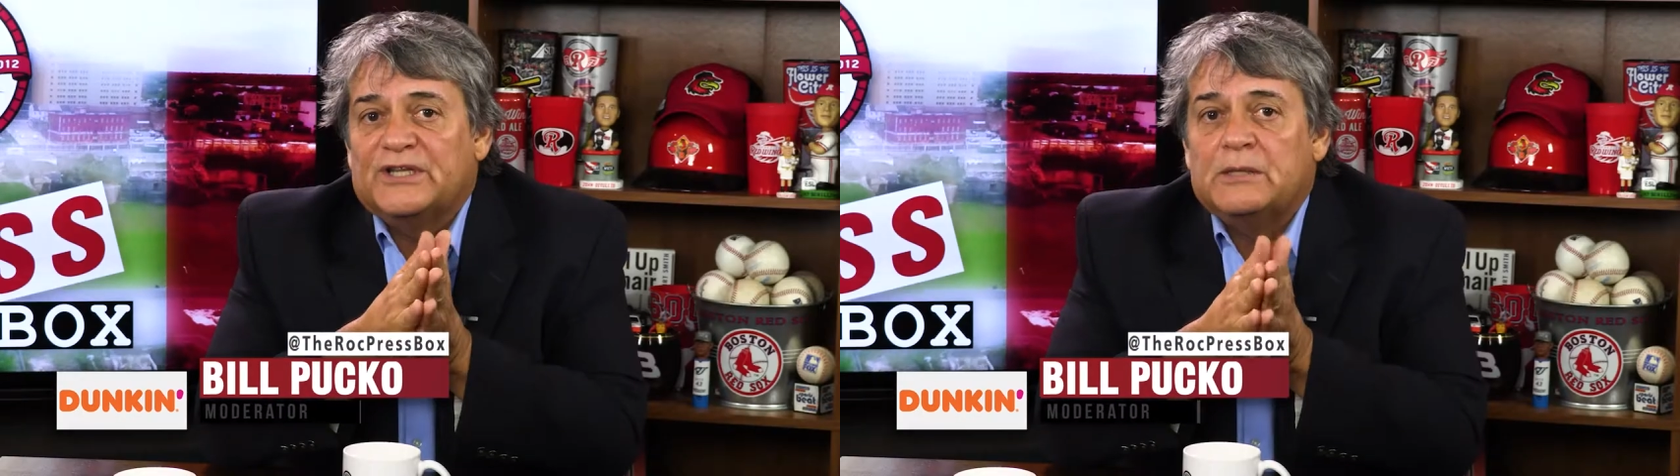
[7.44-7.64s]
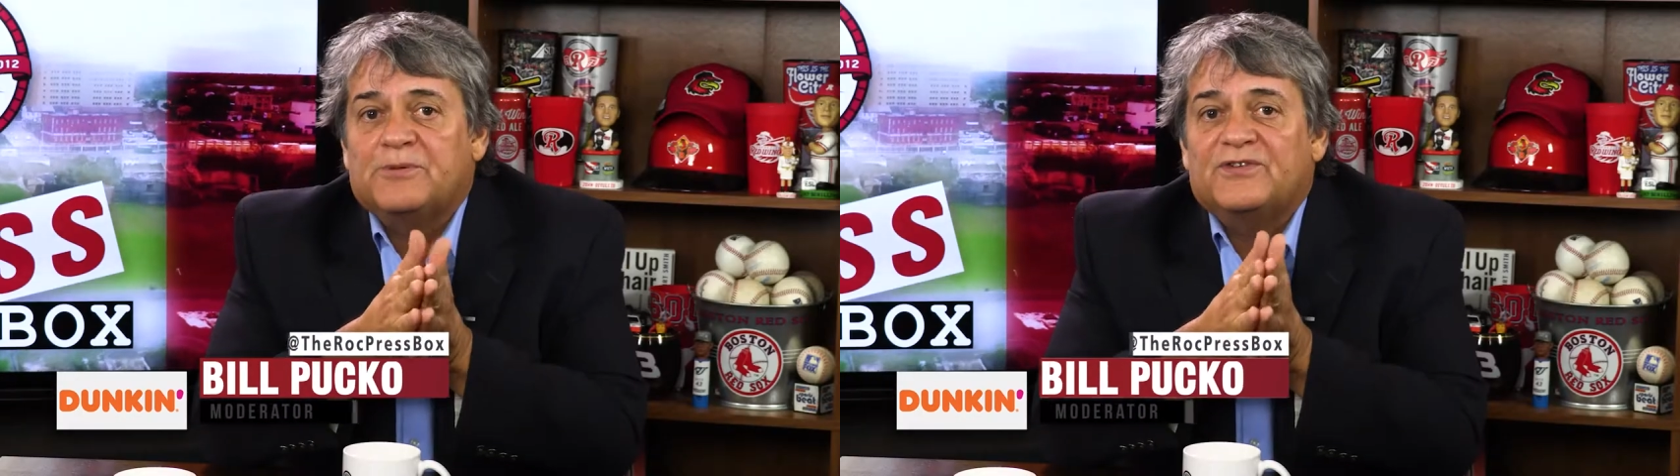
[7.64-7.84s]
a
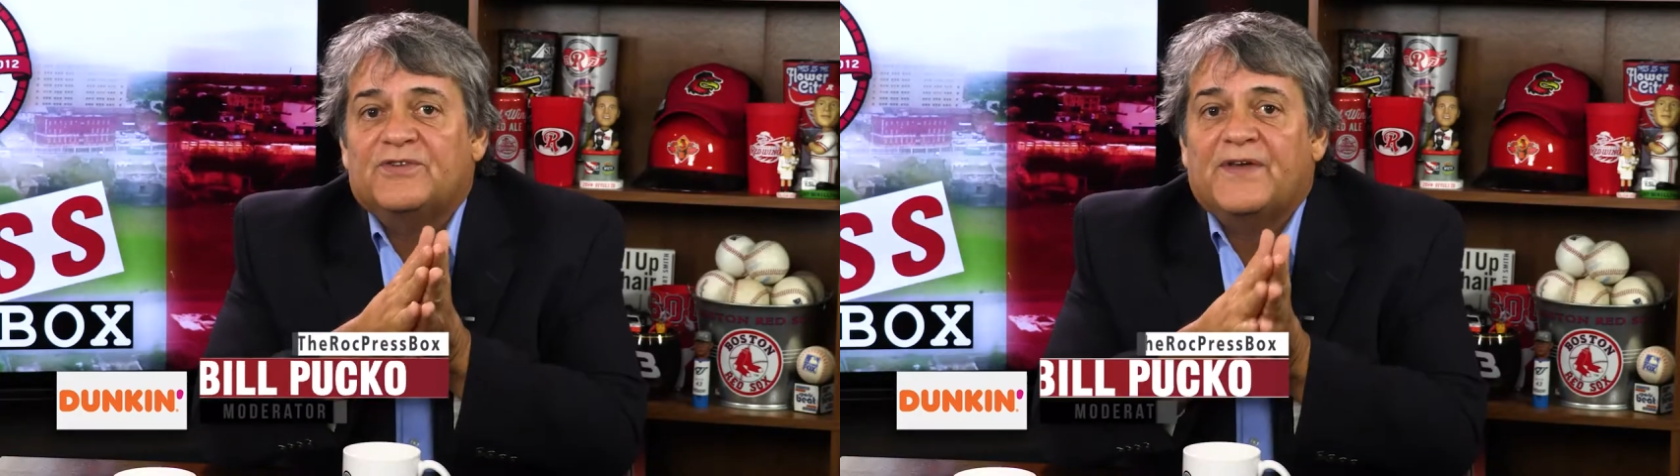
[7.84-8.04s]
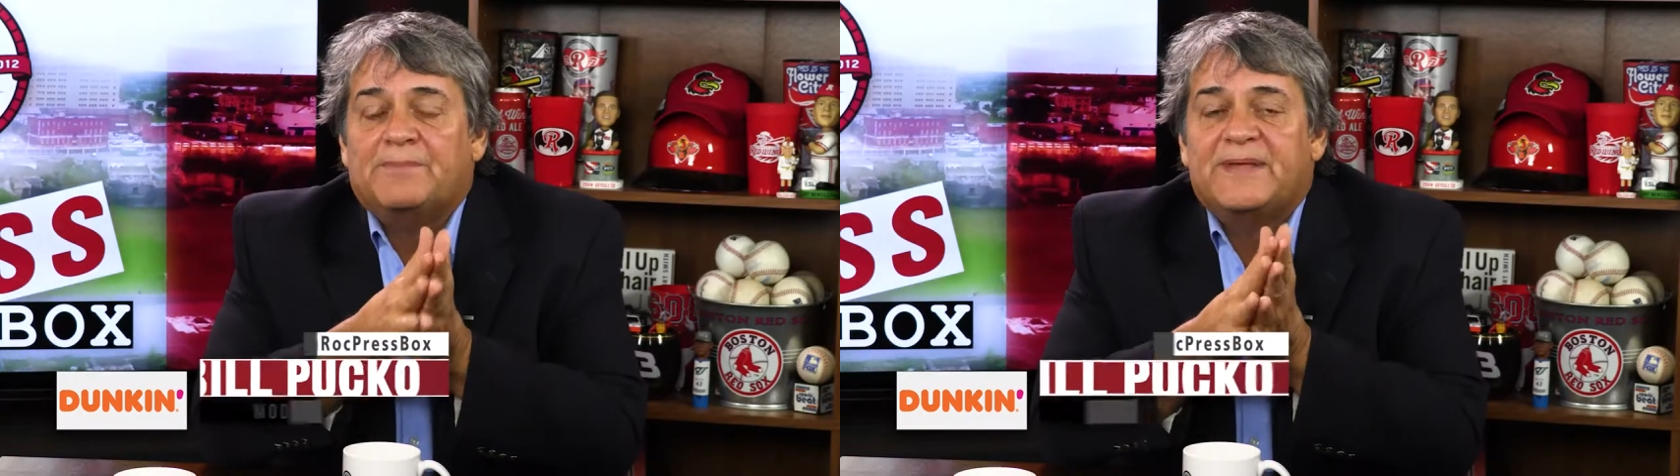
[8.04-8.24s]
little
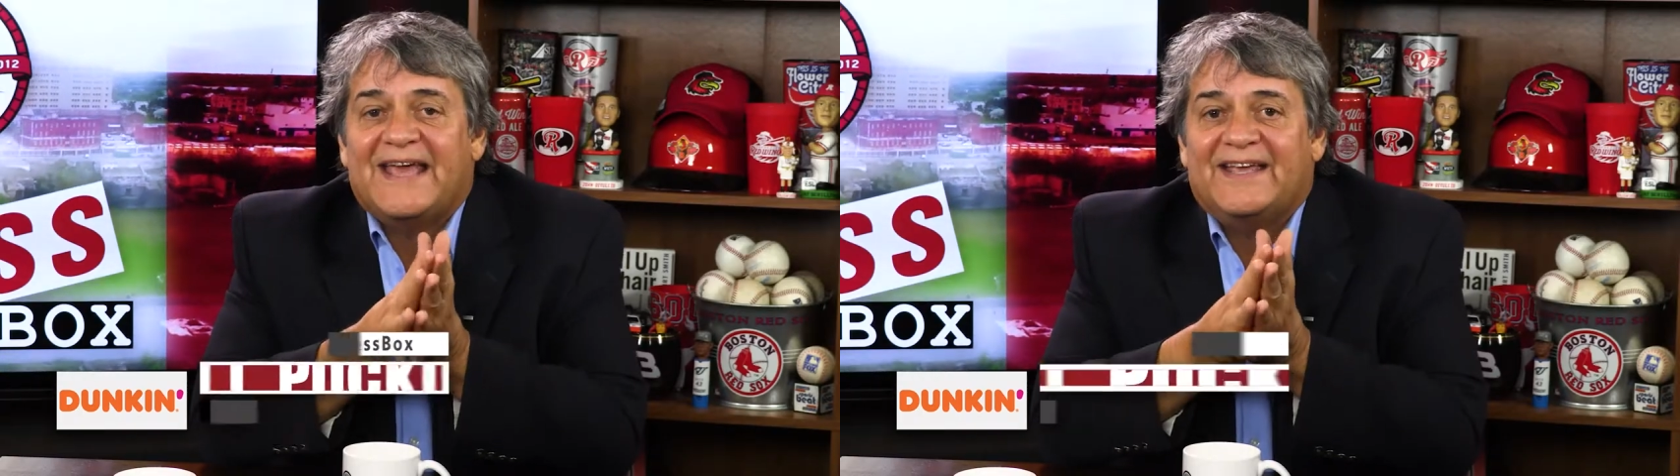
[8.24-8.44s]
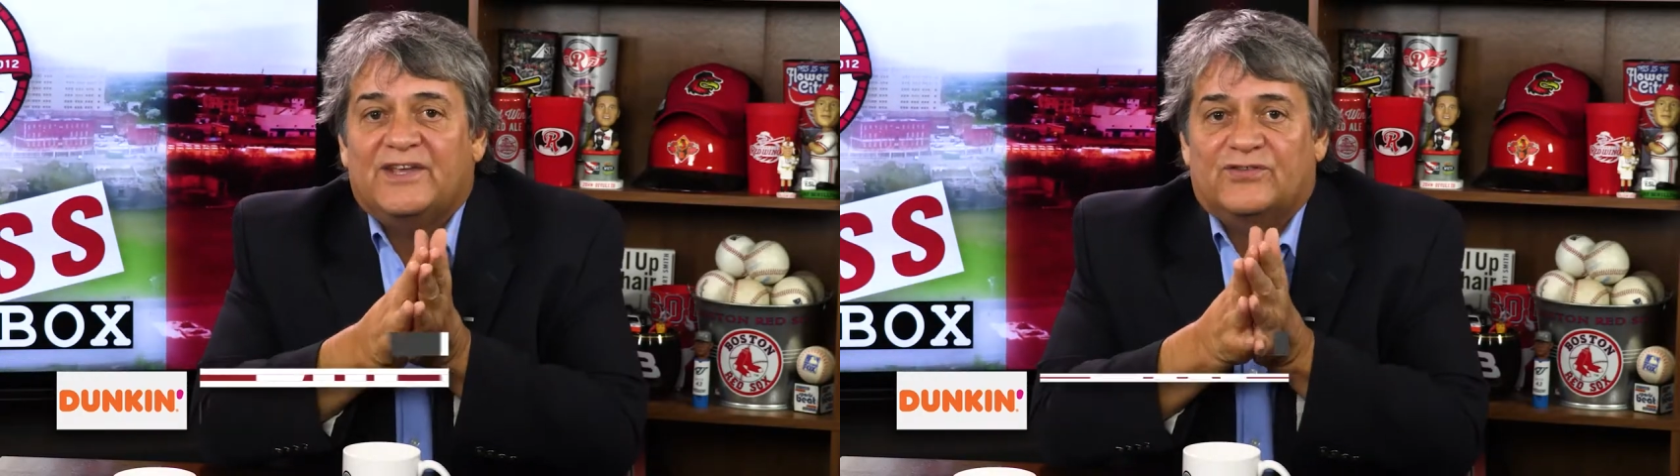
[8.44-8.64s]
piece of
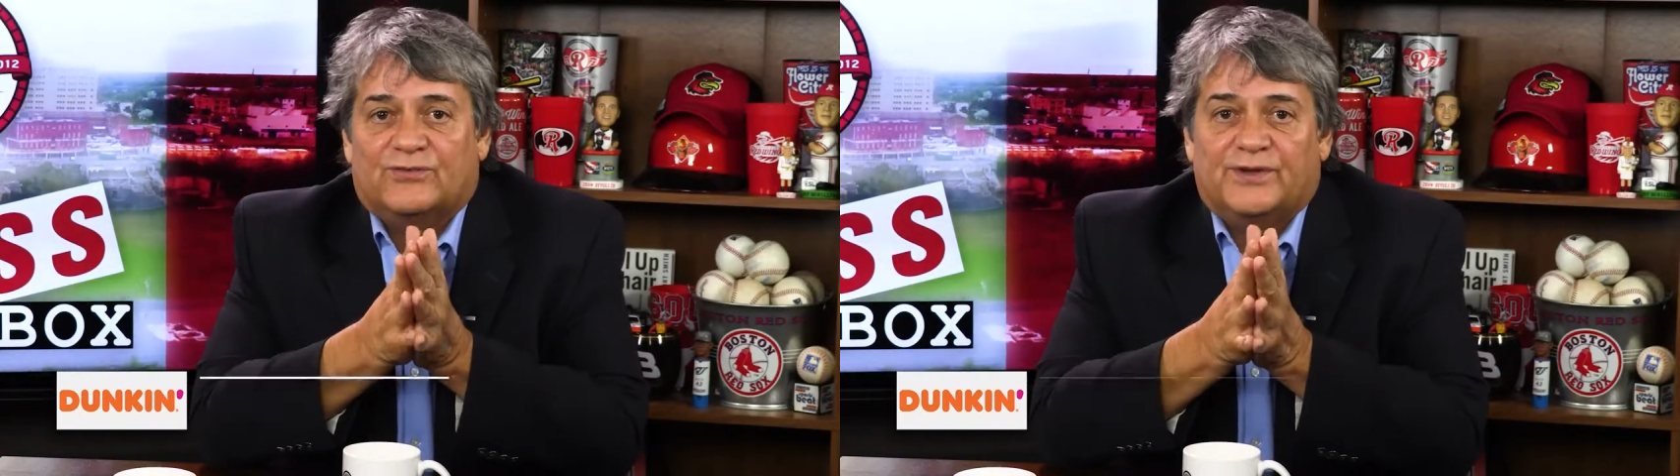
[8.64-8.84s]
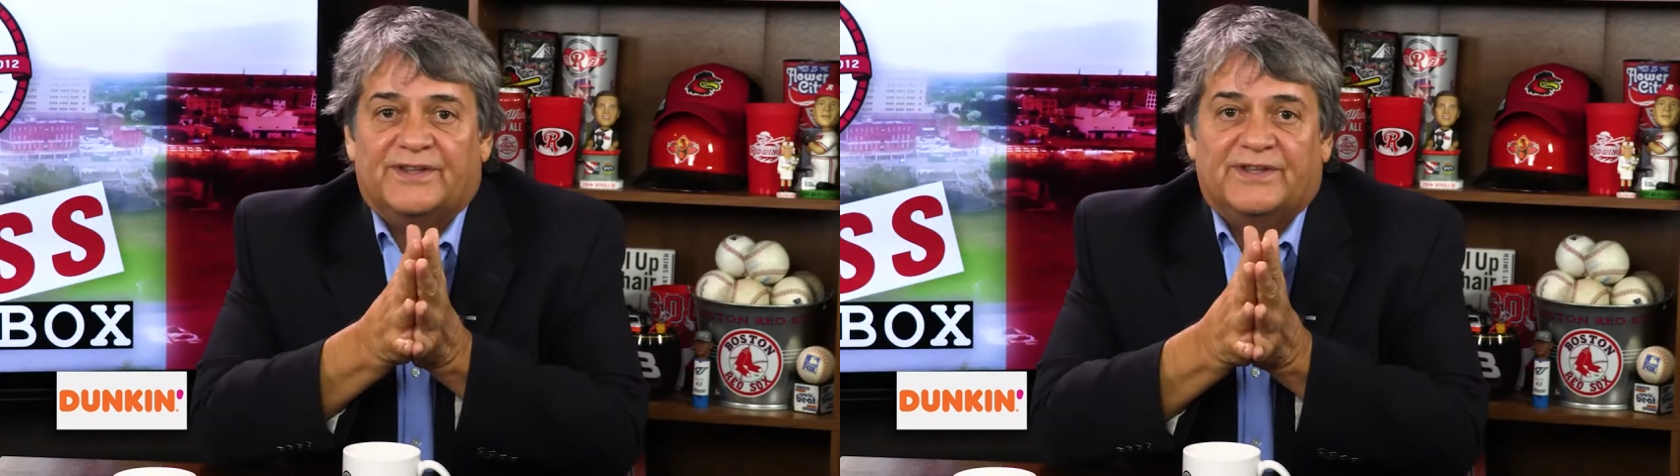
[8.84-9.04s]
NBA history